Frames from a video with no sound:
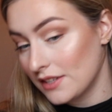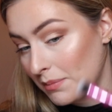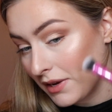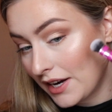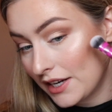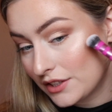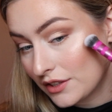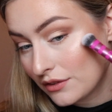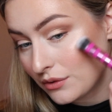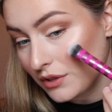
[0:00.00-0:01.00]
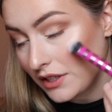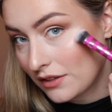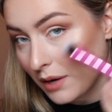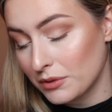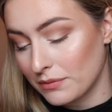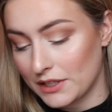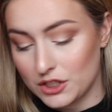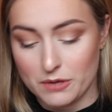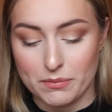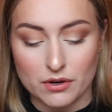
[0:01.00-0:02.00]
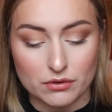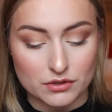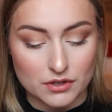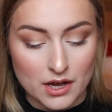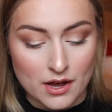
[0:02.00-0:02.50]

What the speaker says: application to the tops of my cheekbones,